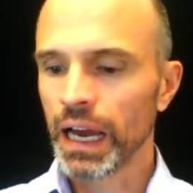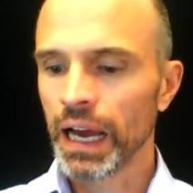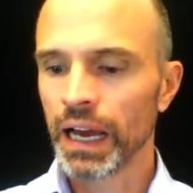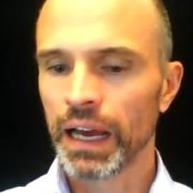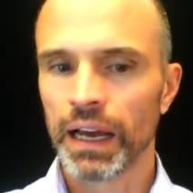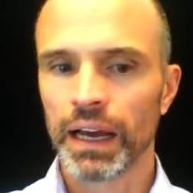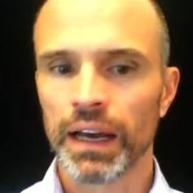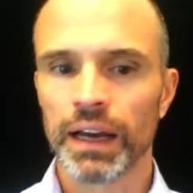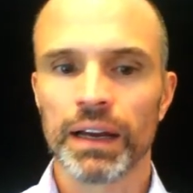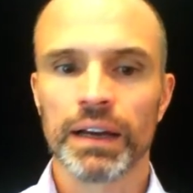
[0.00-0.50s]

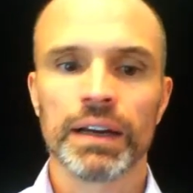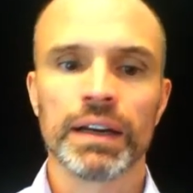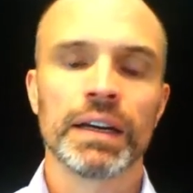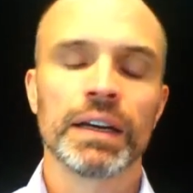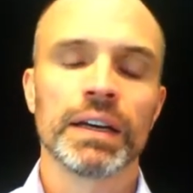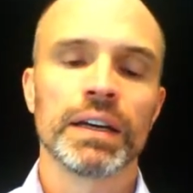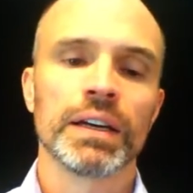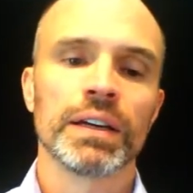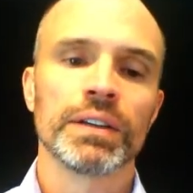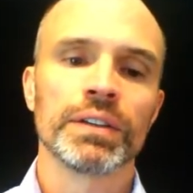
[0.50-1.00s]
Uh,
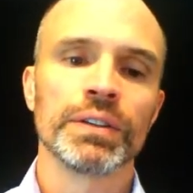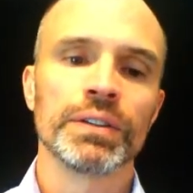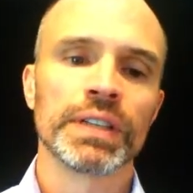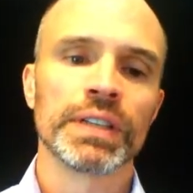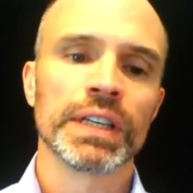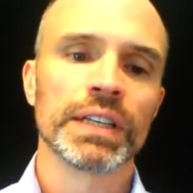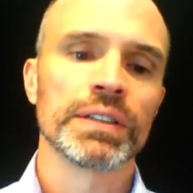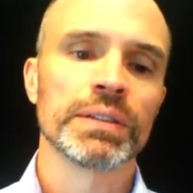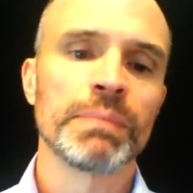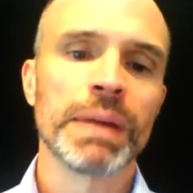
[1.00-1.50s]
do you
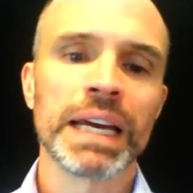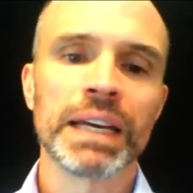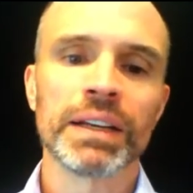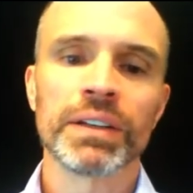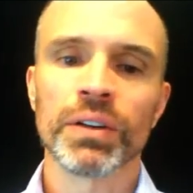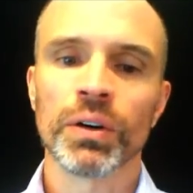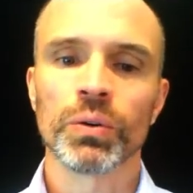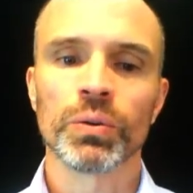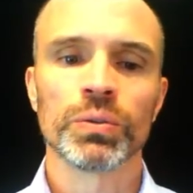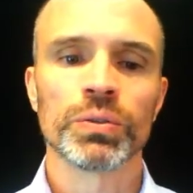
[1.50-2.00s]
say
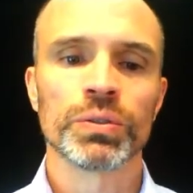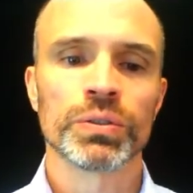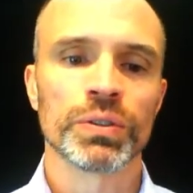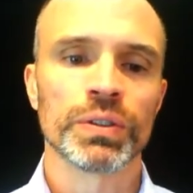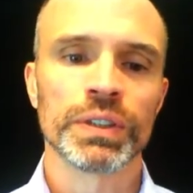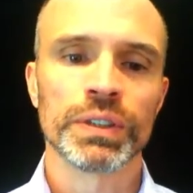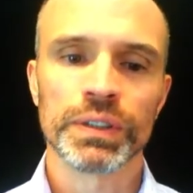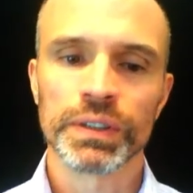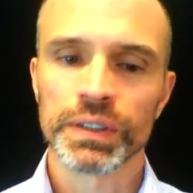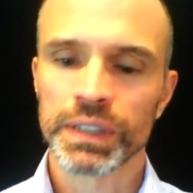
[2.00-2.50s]
tomatoes
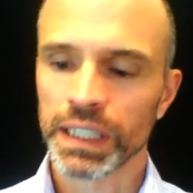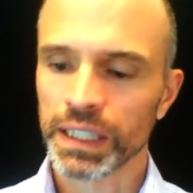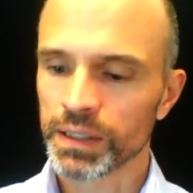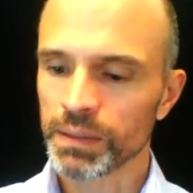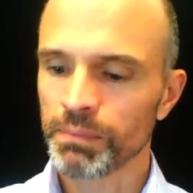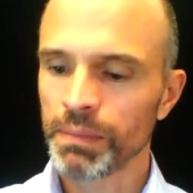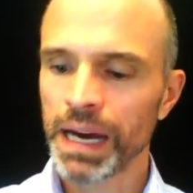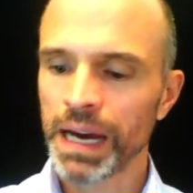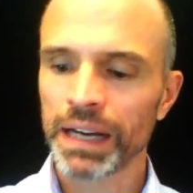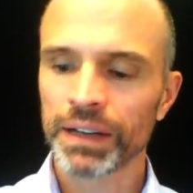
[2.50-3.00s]
or do you say
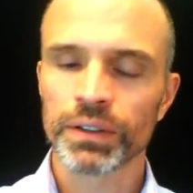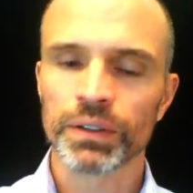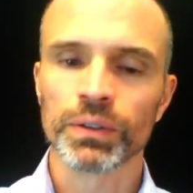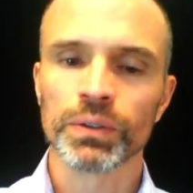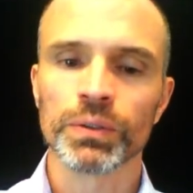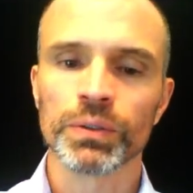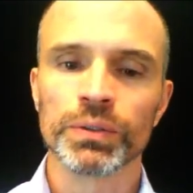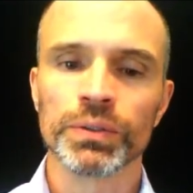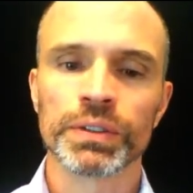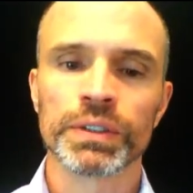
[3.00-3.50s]

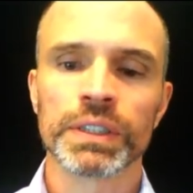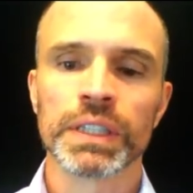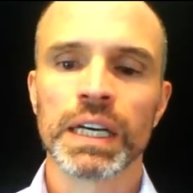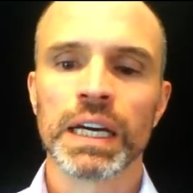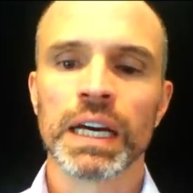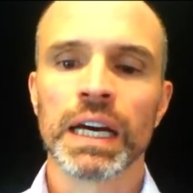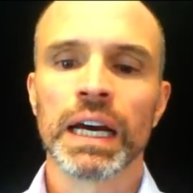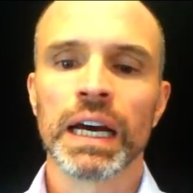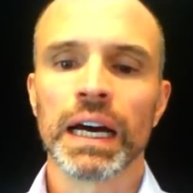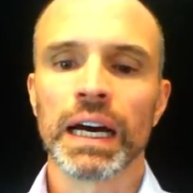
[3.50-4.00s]
tomatoes?
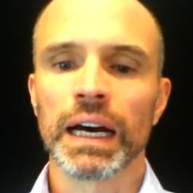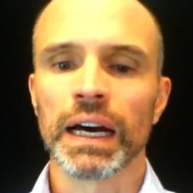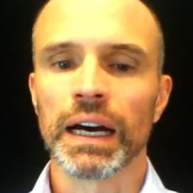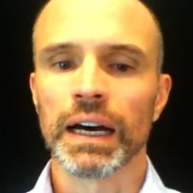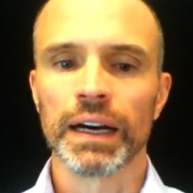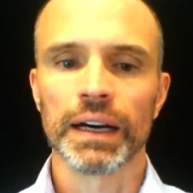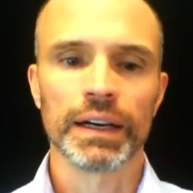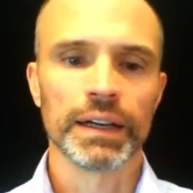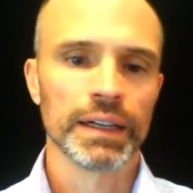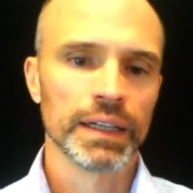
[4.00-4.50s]

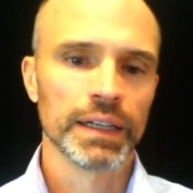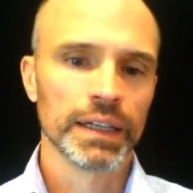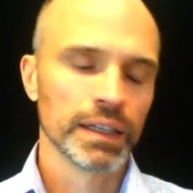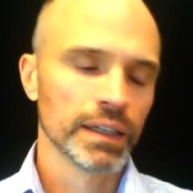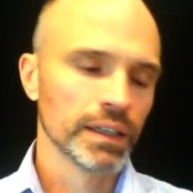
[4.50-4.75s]
Uh,